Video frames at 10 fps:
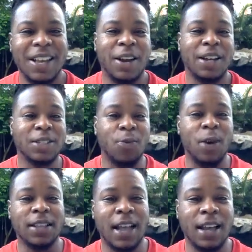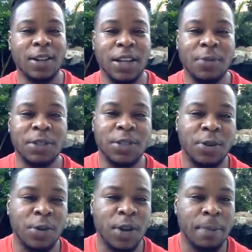All right, so $1 equals
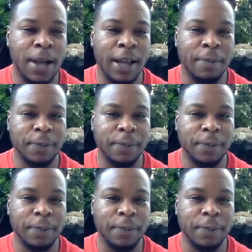31 baht.